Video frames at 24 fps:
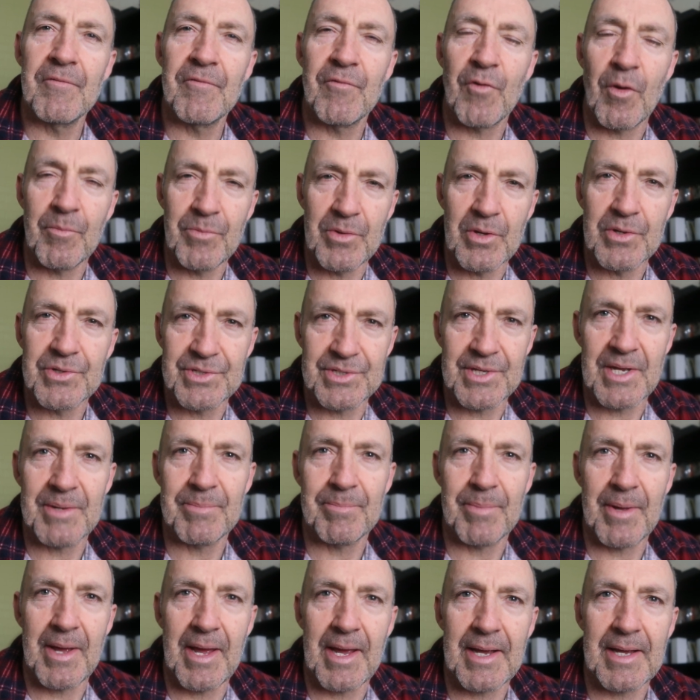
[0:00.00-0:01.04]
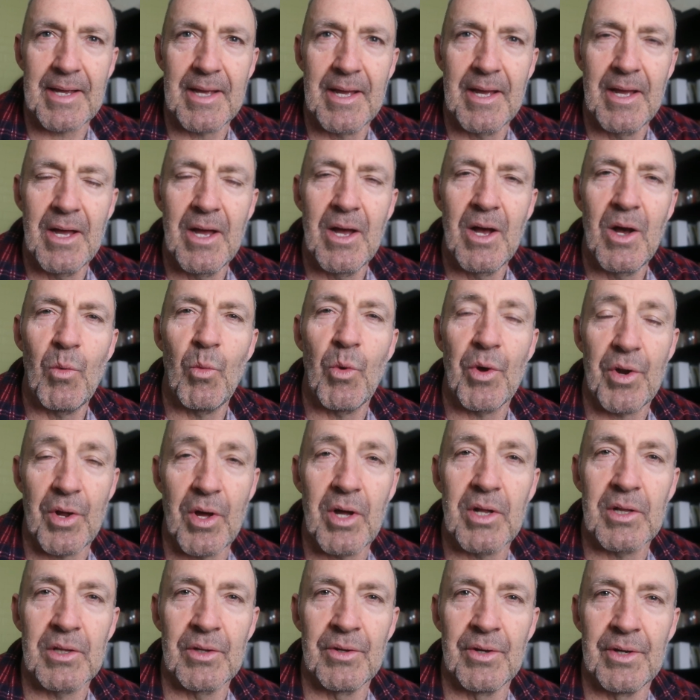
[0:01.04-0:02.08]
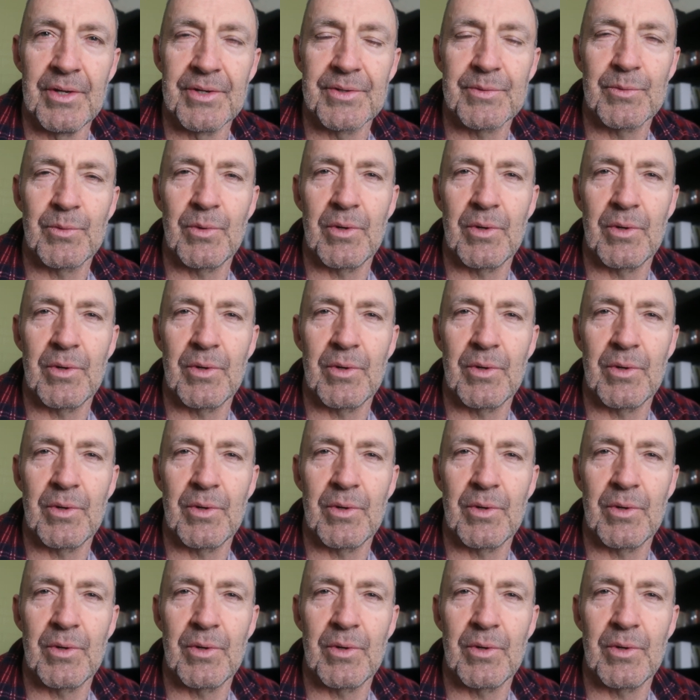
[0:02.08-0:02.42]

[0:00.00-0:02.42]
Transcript: from your setback, what I learned